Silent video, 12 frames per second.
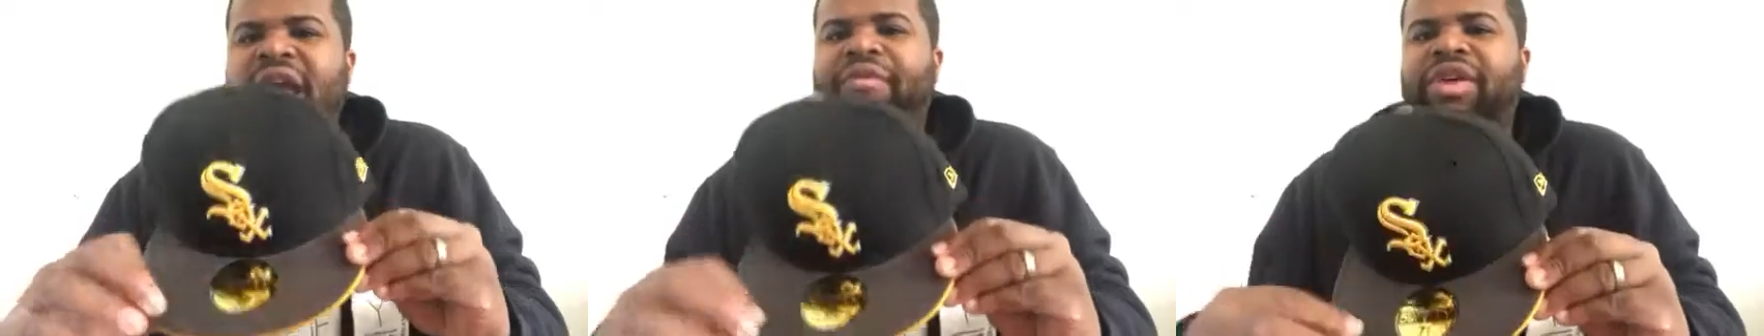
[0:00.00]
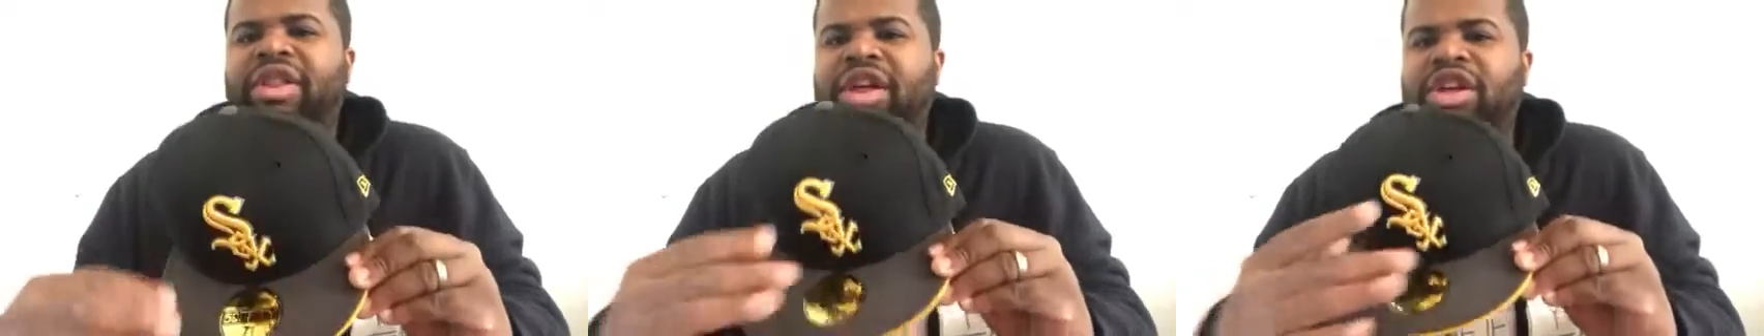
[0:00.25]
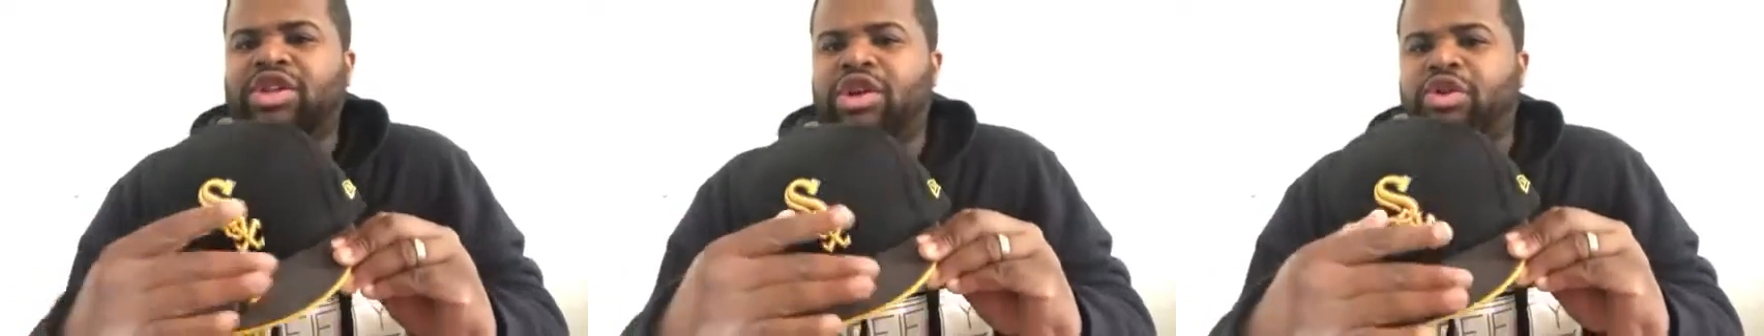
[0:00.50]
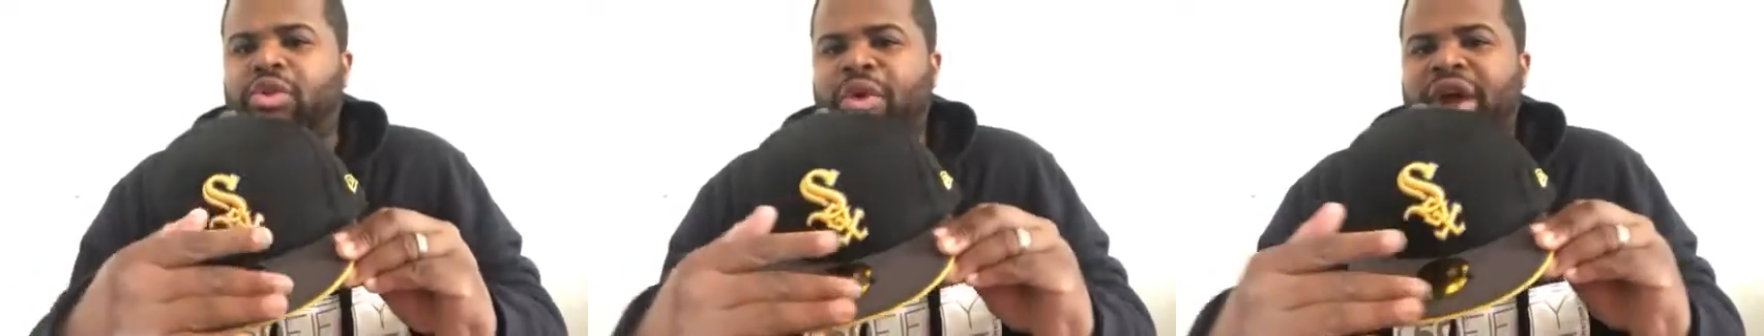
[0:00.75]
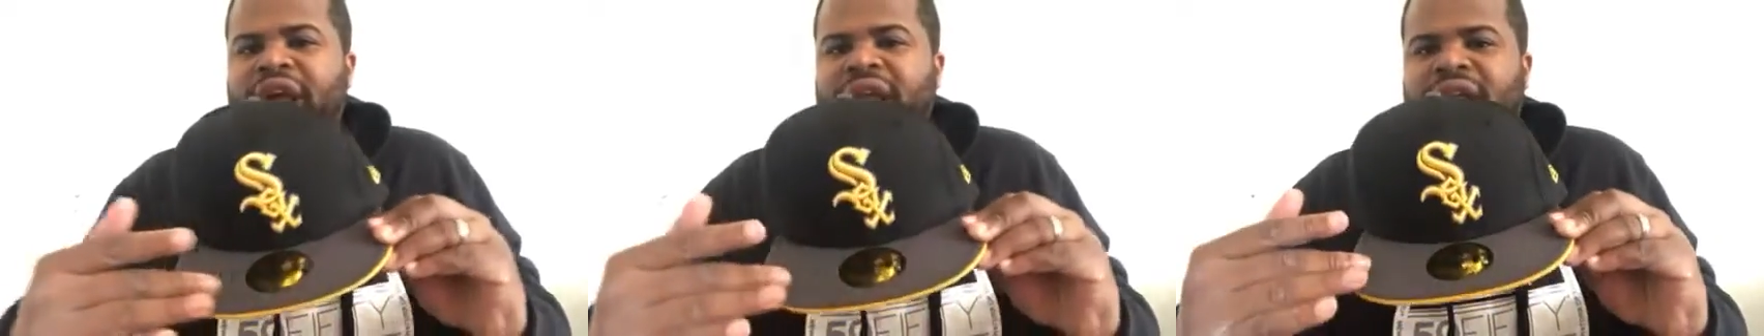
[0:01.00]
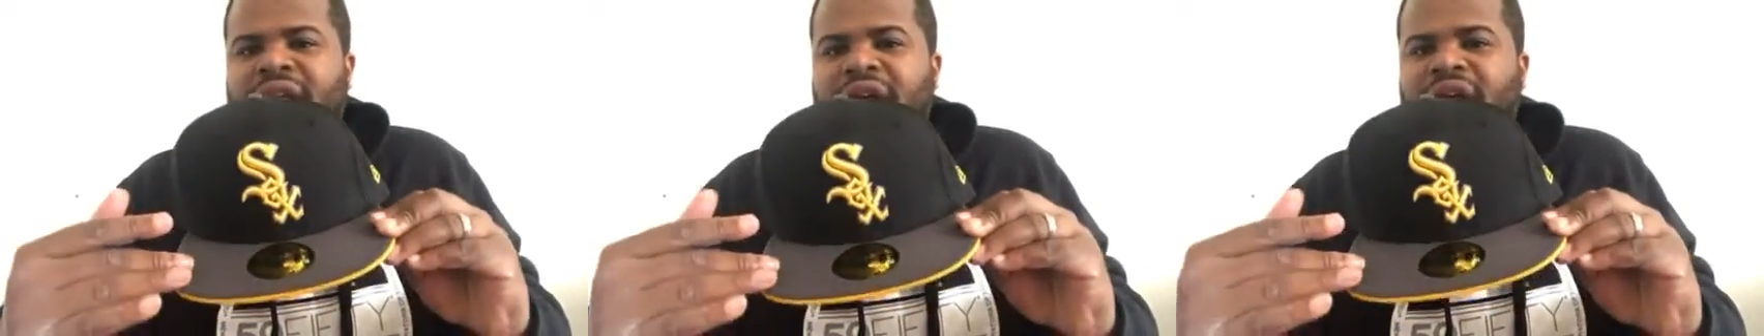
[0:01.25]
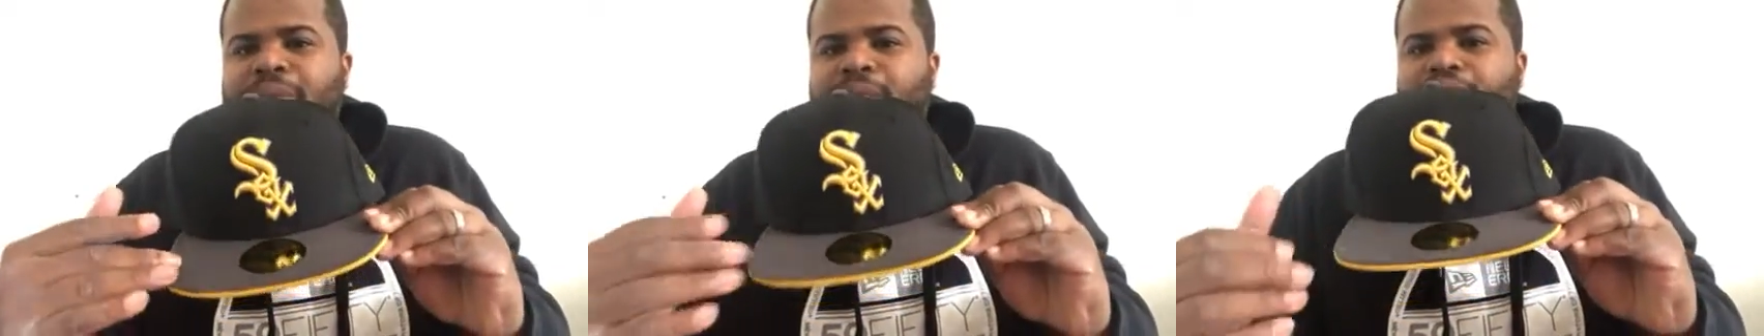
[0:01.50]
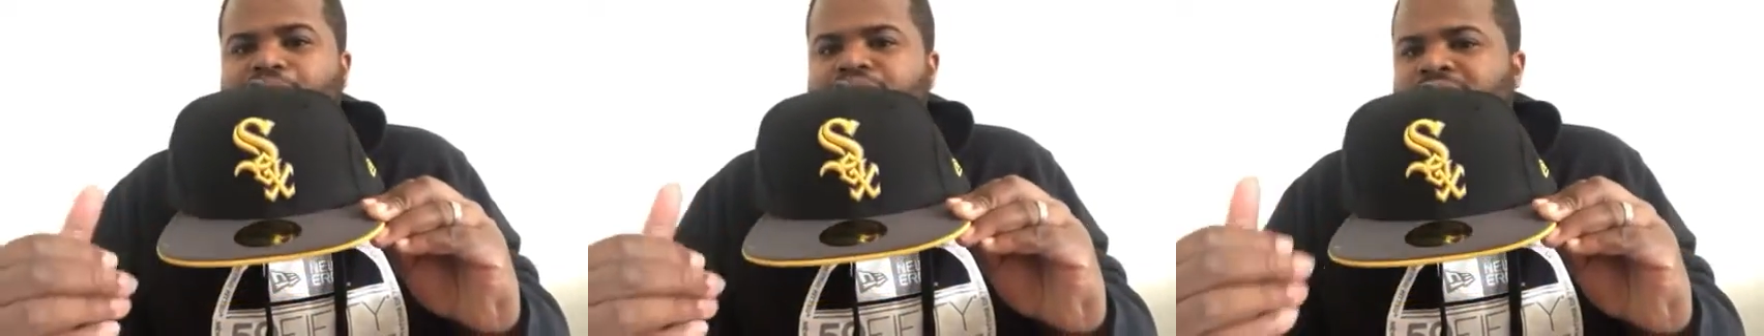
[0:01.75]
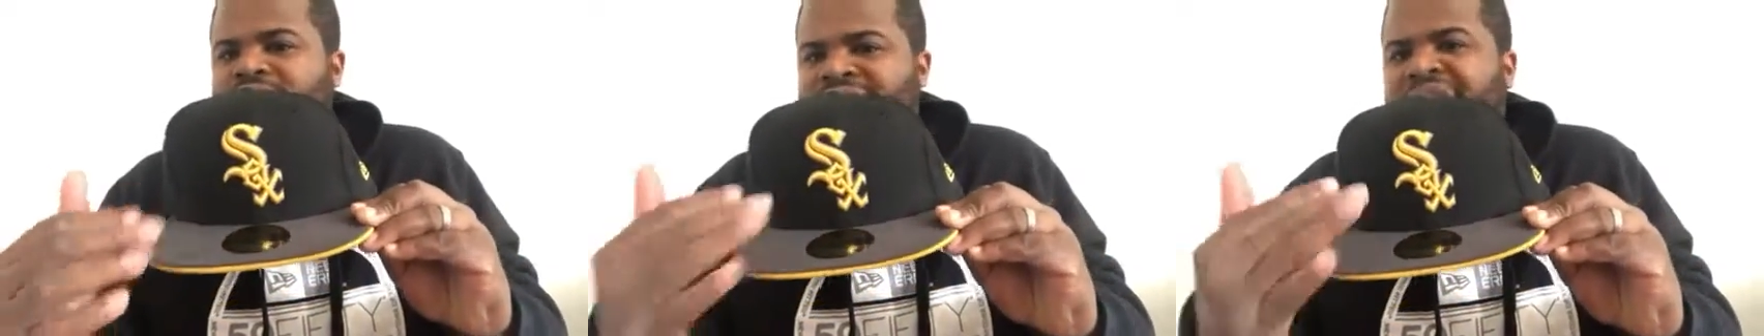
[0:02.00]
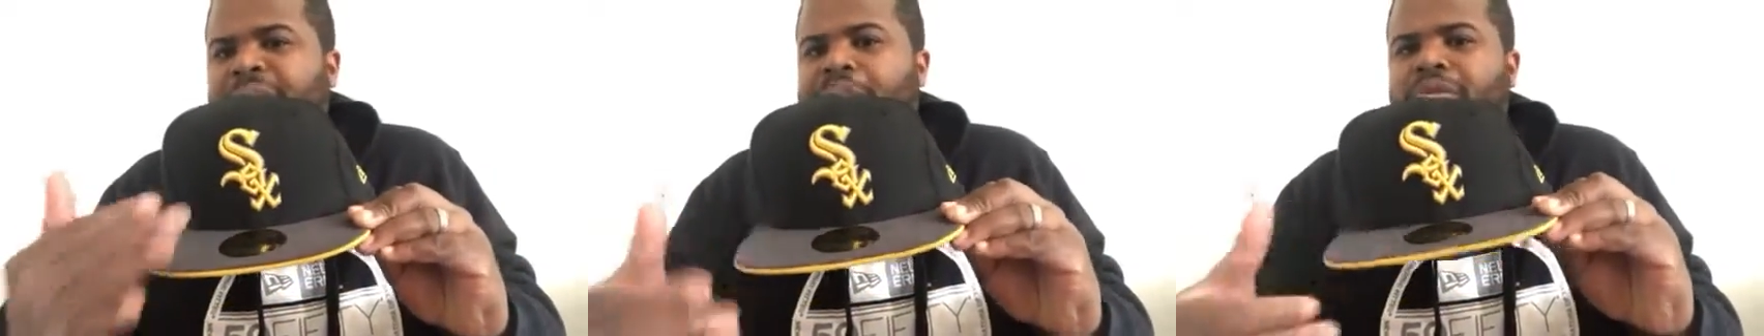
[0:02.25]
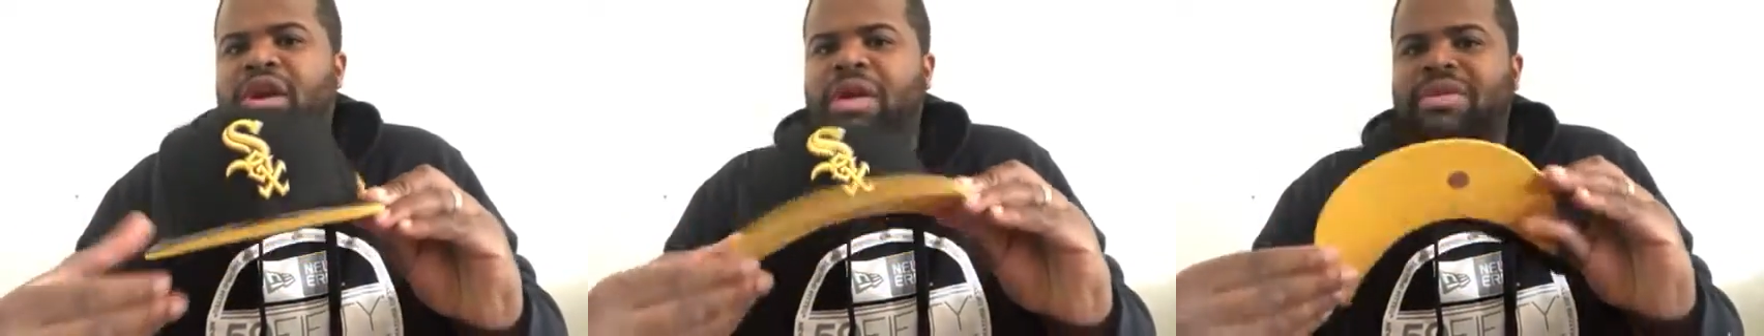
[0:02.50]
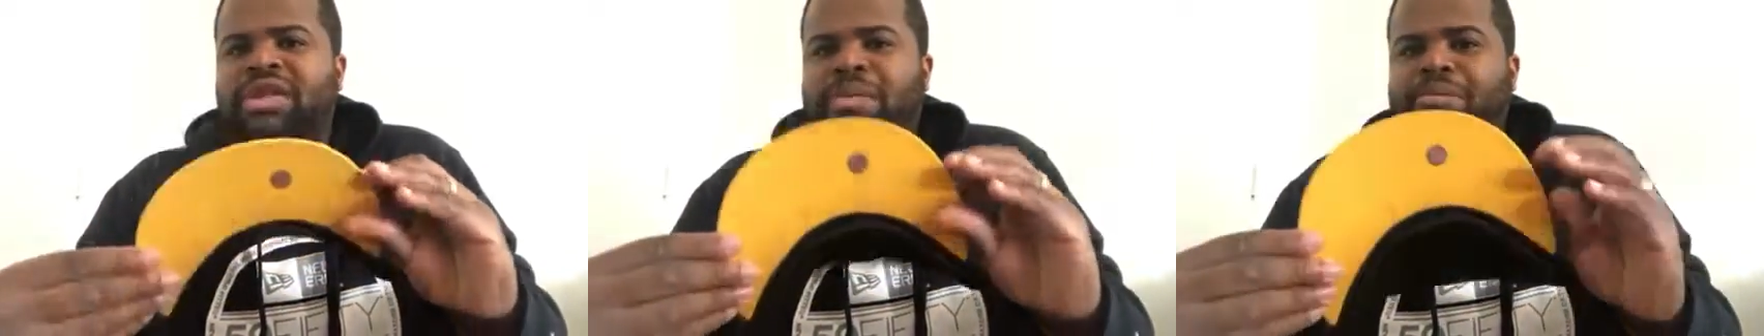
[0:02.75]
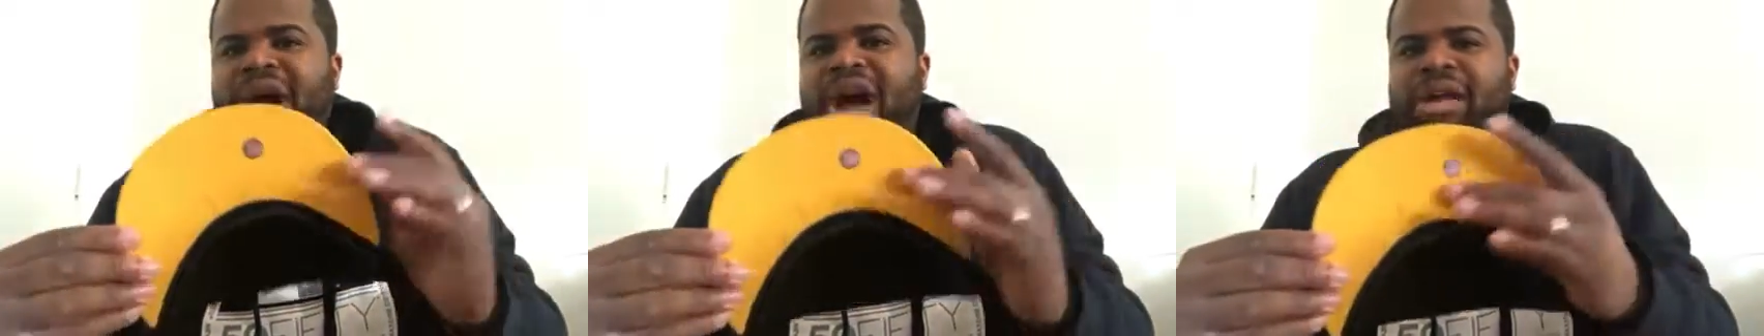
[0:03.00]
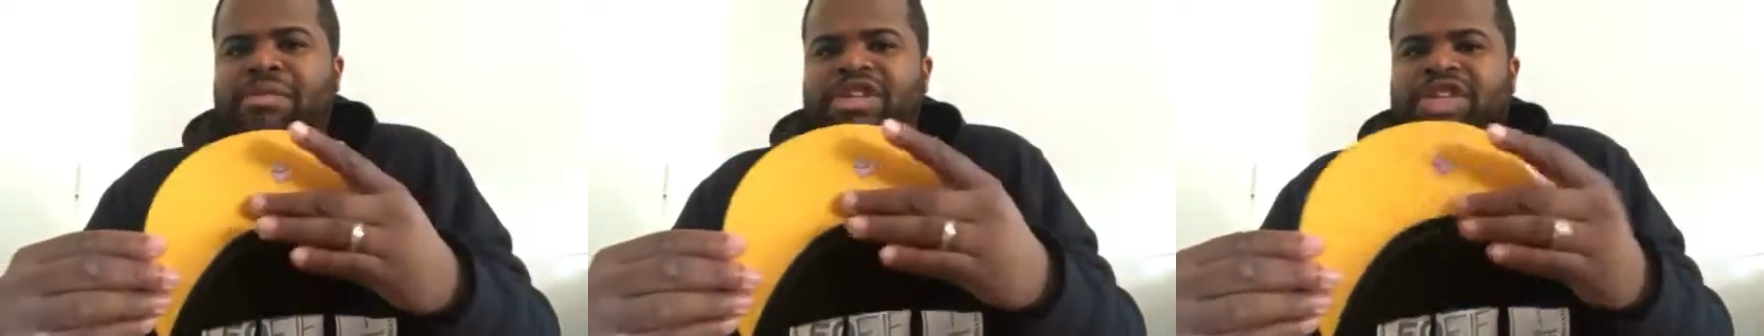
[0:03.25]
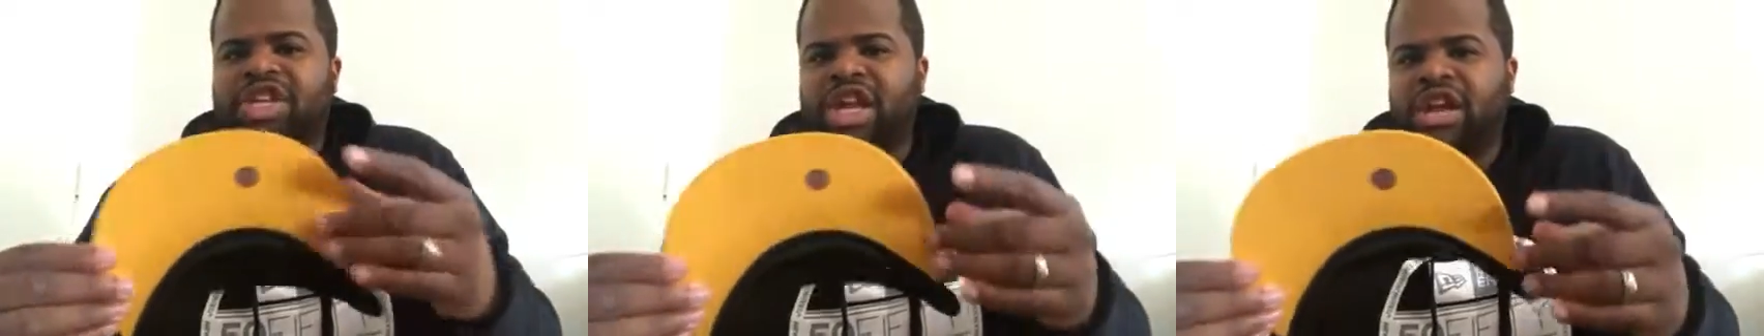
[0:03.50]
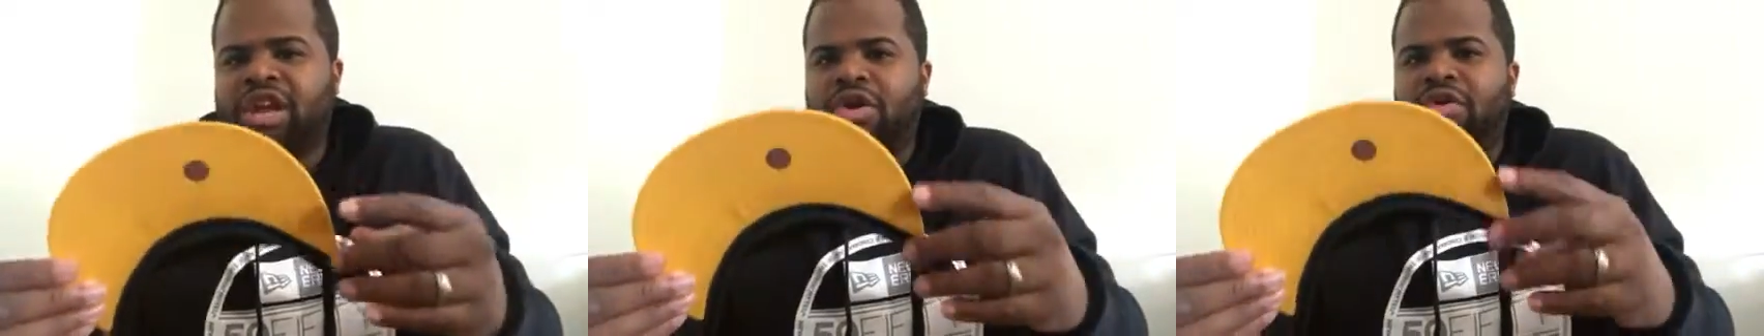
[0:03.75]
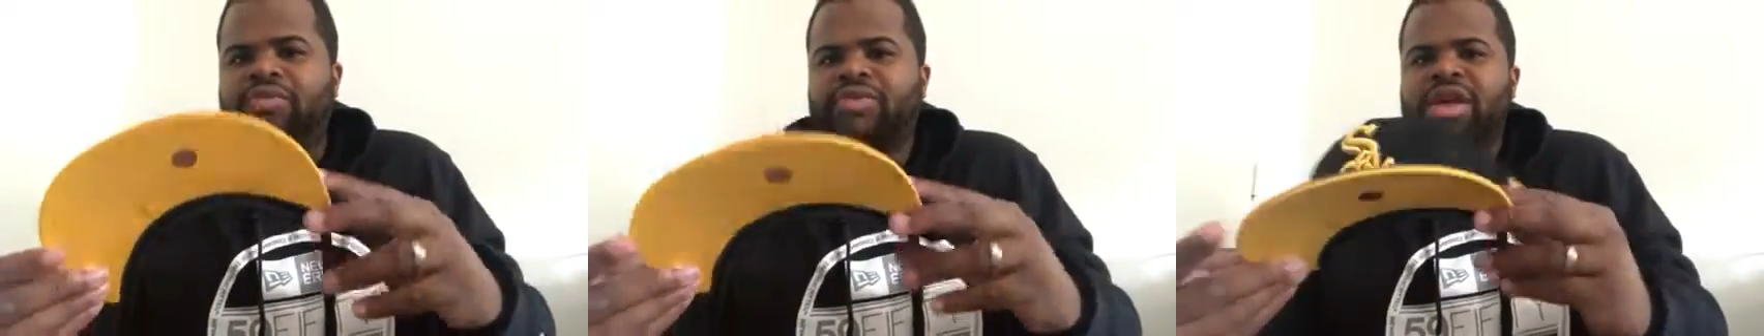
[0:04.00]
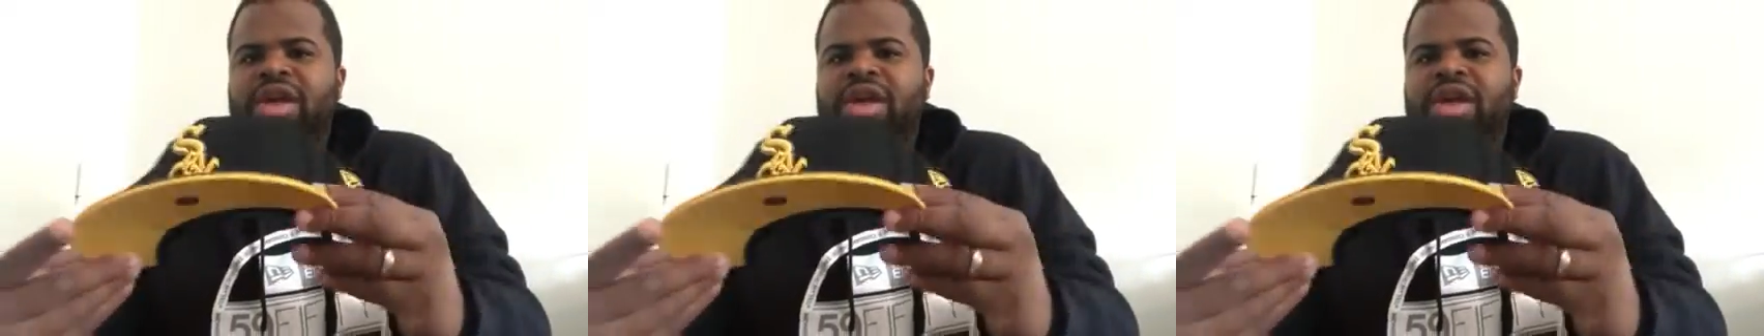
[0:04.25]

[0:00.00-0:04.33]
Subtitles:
and then there's a gray kind of top brim, and the bottom it's a yellow.